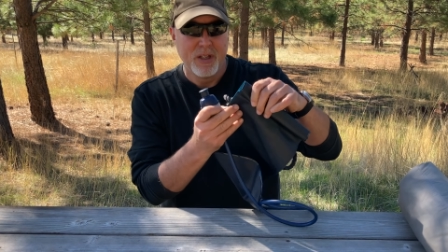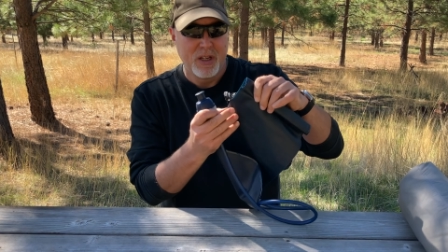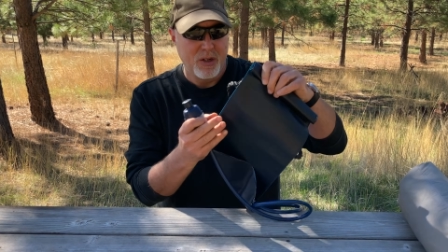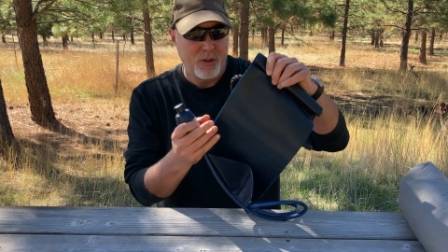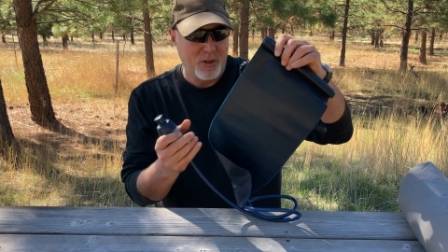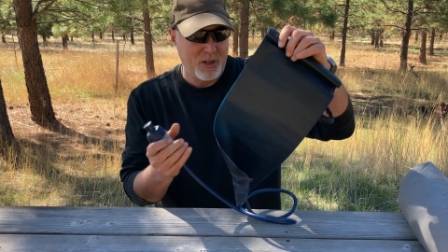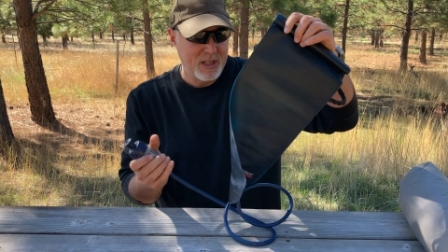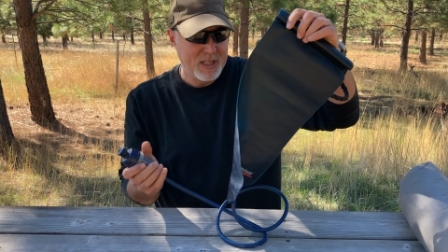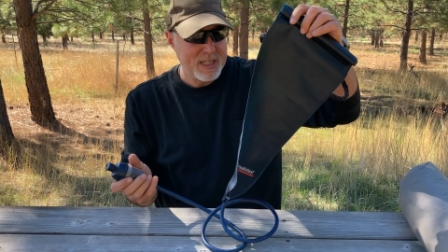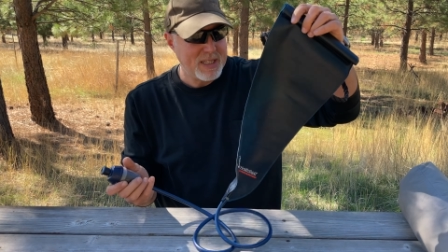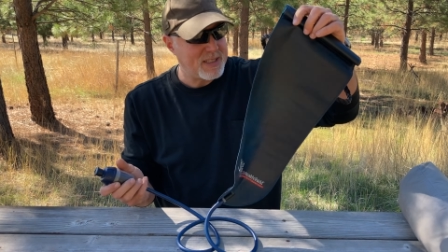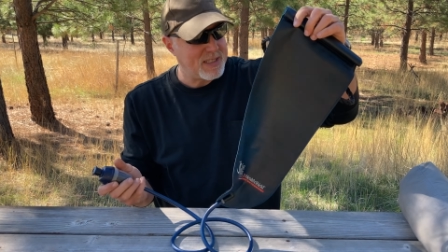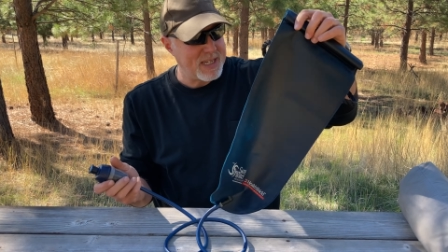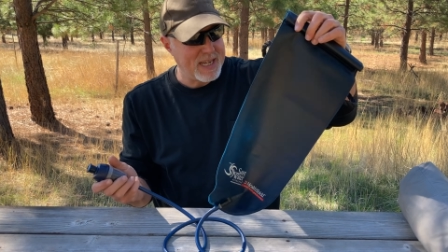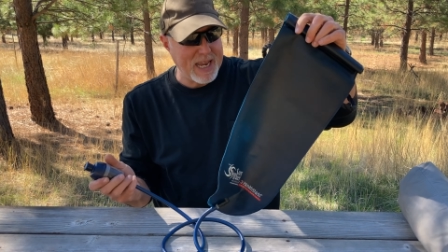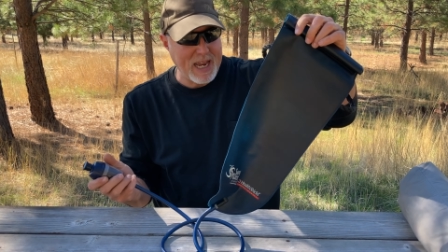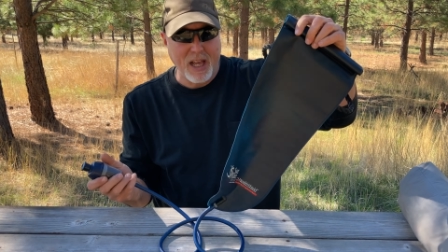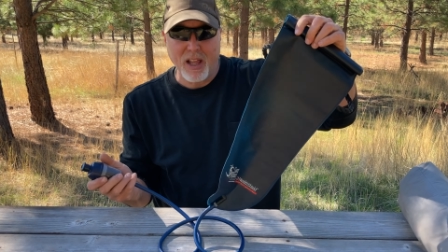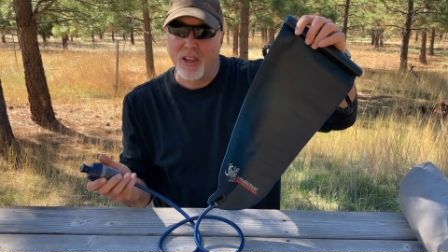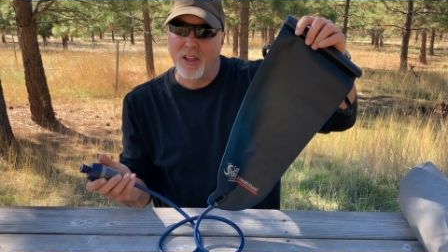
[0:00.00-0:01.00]
well, at least a
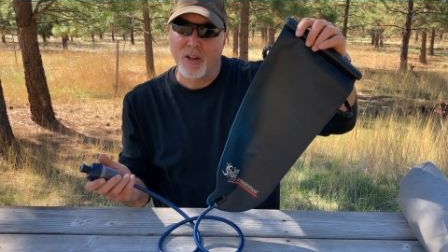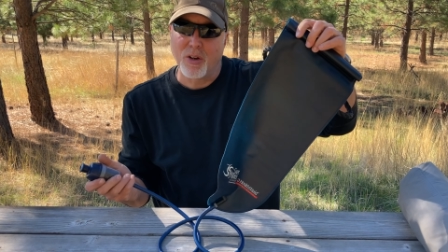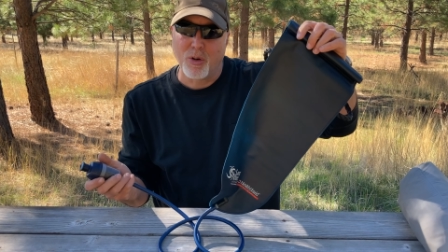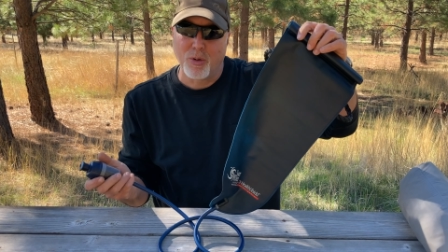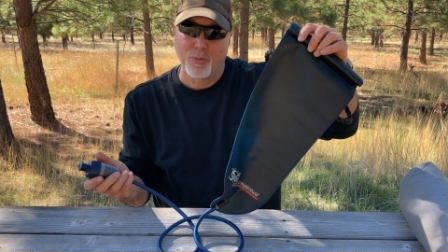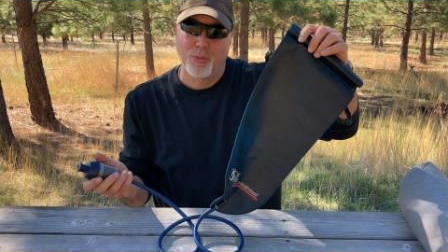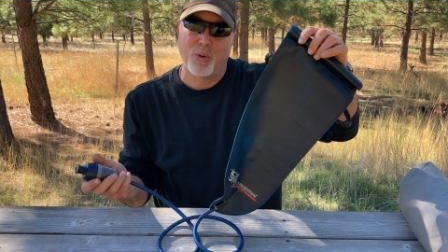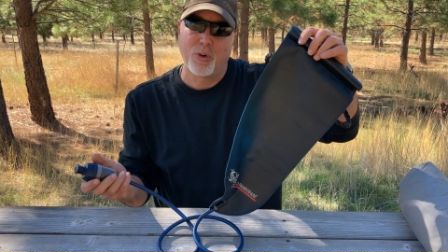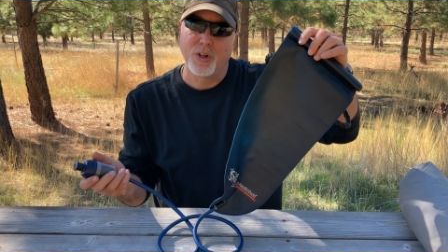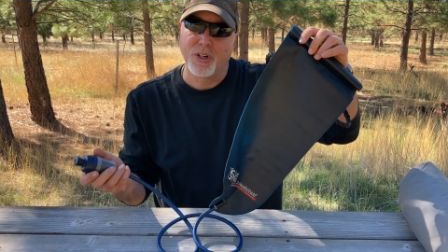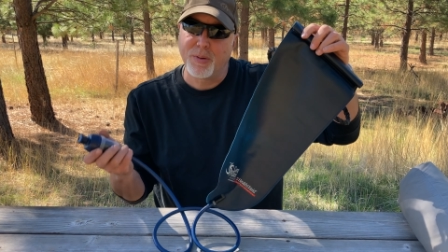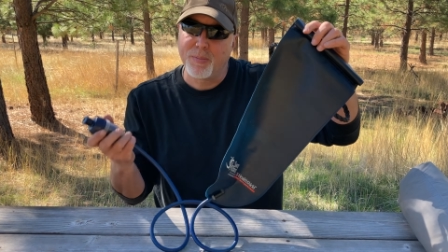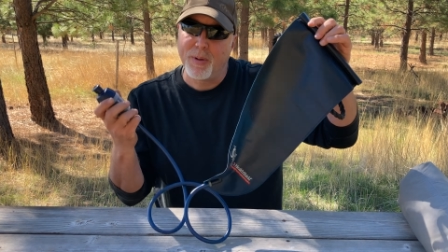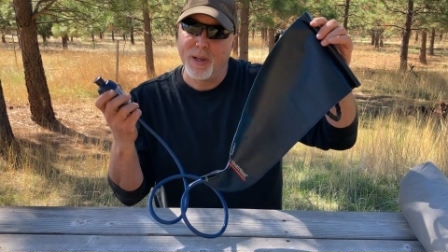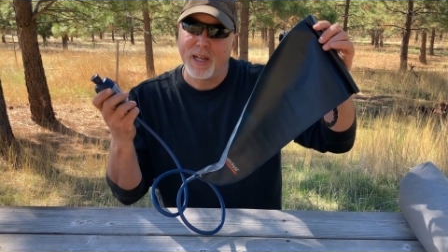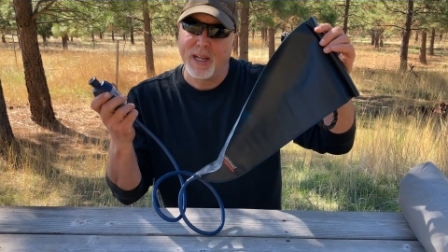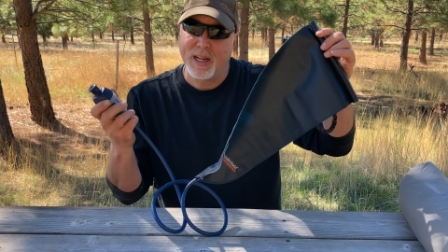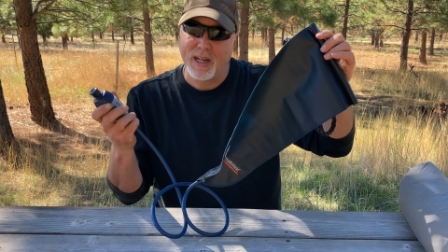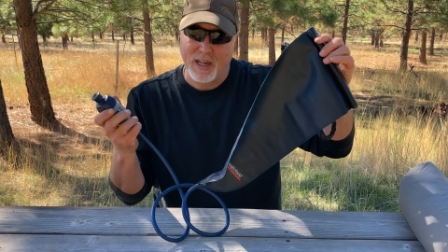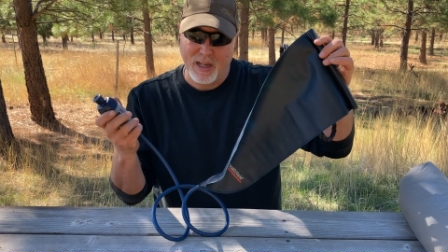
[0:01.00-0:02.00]
gallon or more,
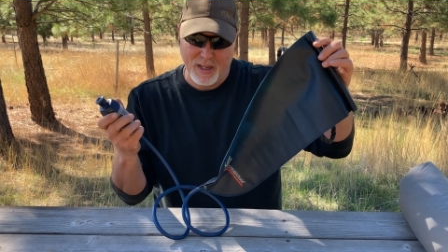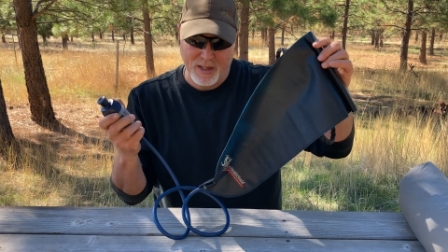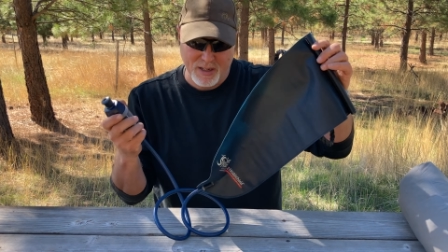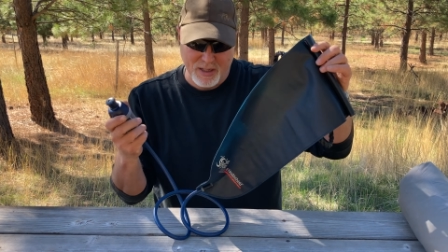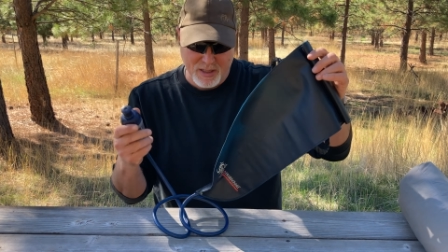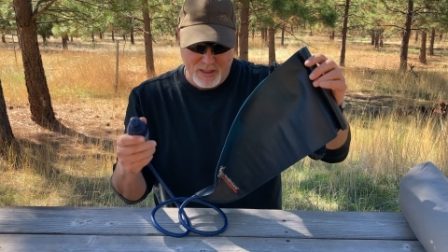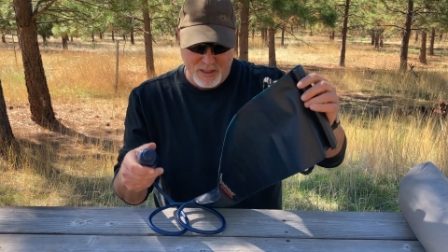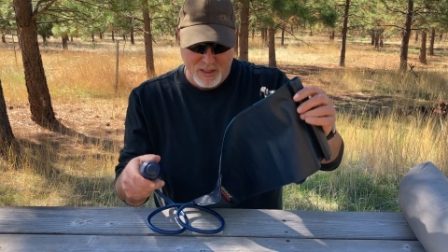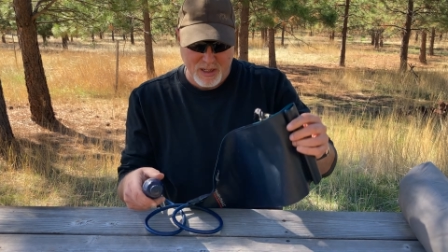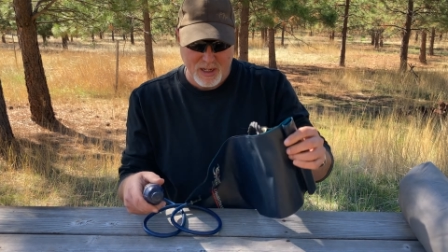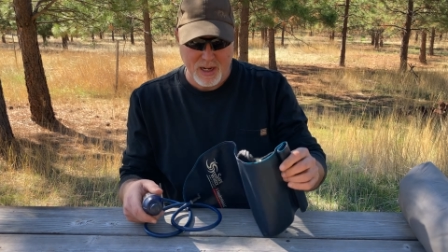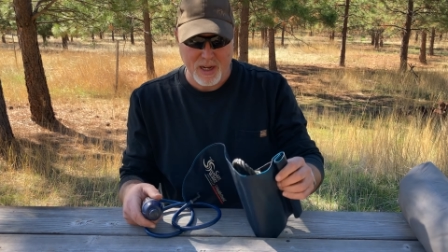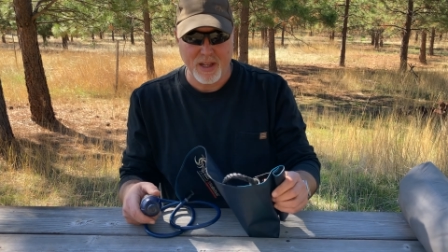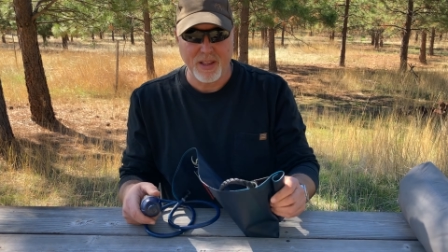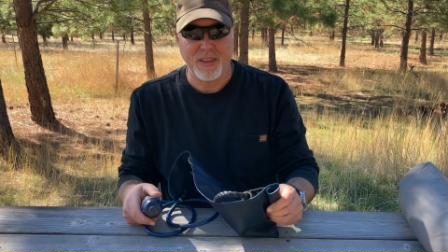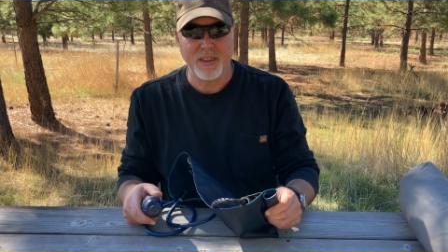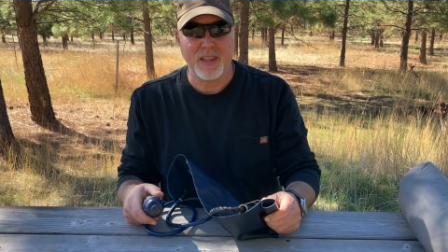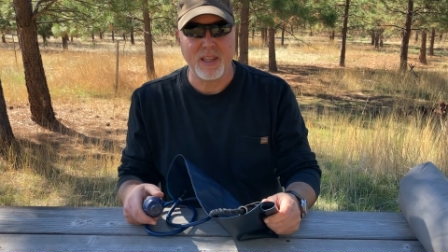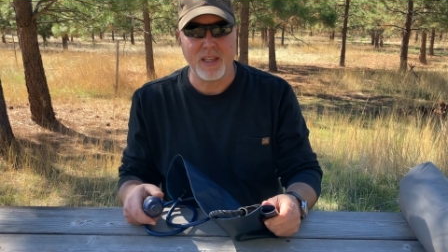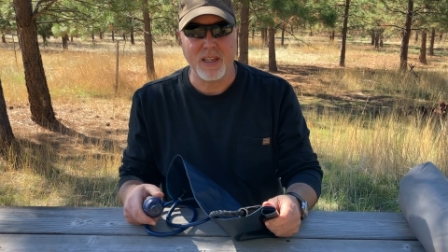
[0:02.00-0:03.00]
depending on
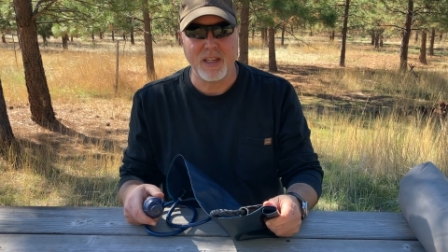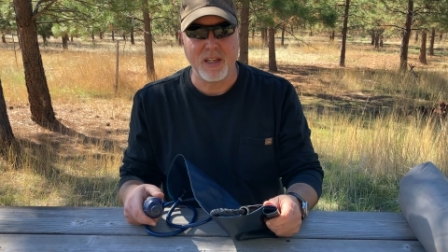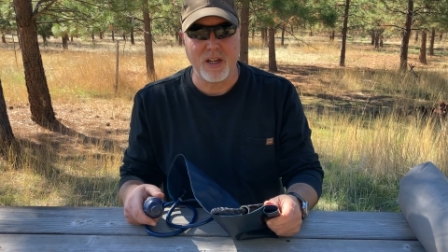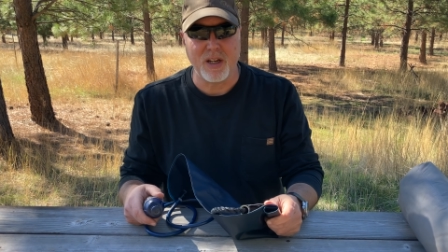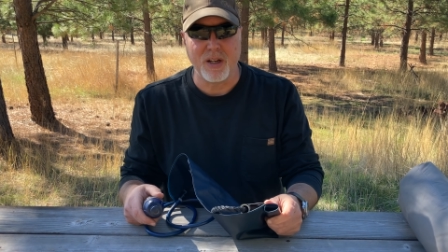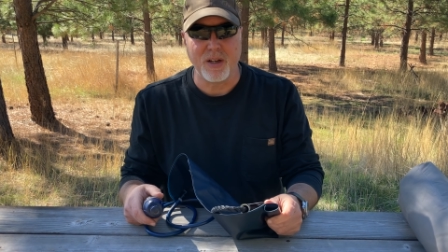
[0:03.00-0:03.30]
the